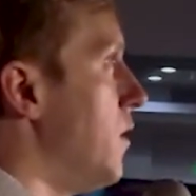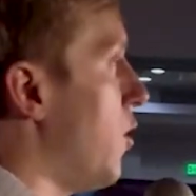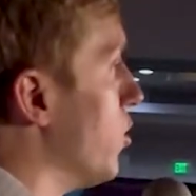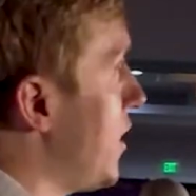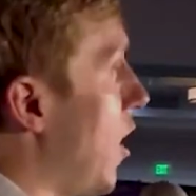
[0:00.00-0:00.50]

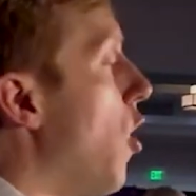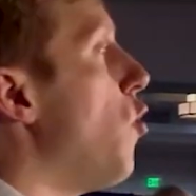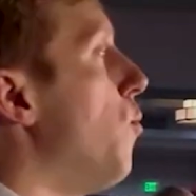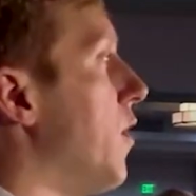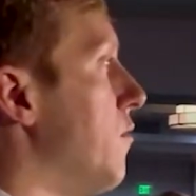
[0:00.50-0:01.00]
they will say,
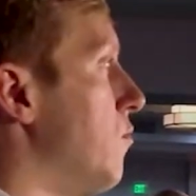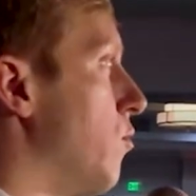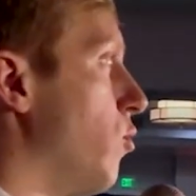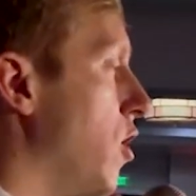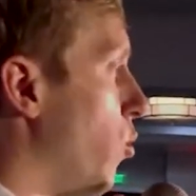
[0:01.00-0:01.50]
"Oh, but
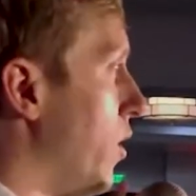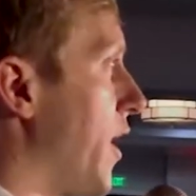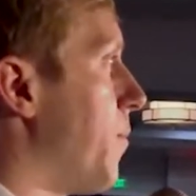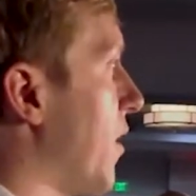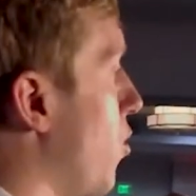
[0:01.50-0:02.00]
we
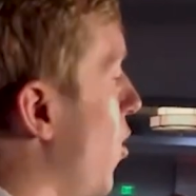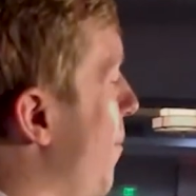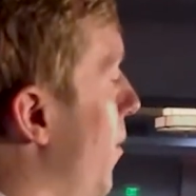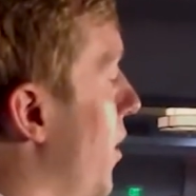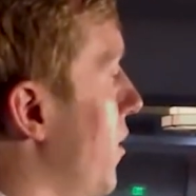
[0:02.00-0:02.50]
like
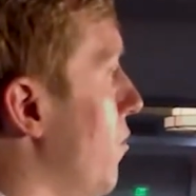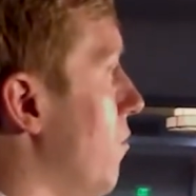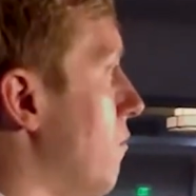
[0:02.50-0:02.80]
Bitcoin, but